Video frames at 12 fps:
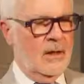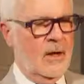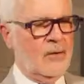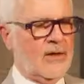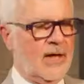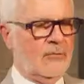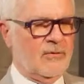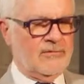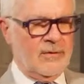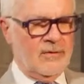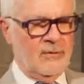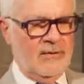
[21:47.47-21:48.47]
Okay,
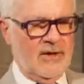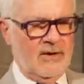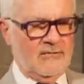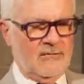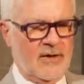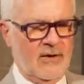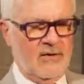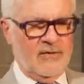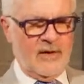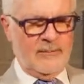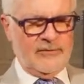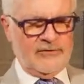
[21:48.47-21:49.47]
review of the week. Following
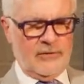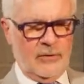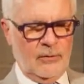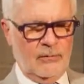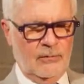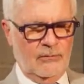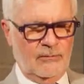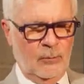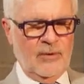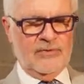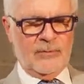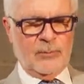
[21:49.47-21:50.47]
the episode
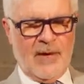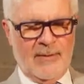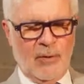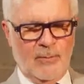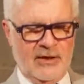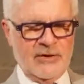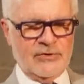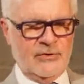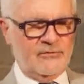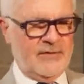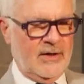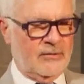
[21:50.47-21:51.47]
with the Primal
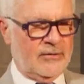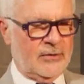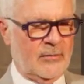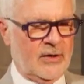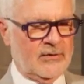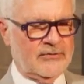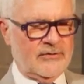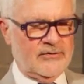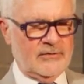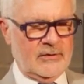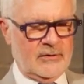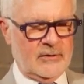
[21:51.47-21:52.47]
Kitchen founder, Mark
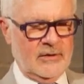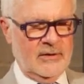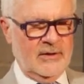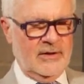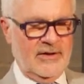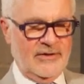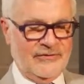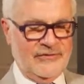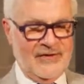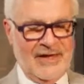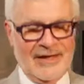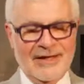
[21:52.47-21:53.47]
Sisson,
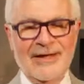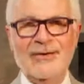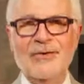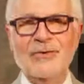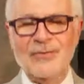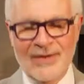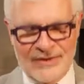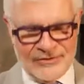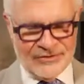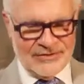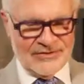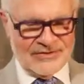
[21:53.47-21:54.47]
Ezekiel
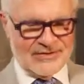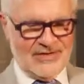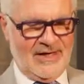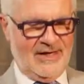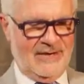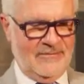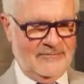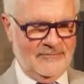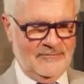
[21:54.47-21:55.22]
Creature said,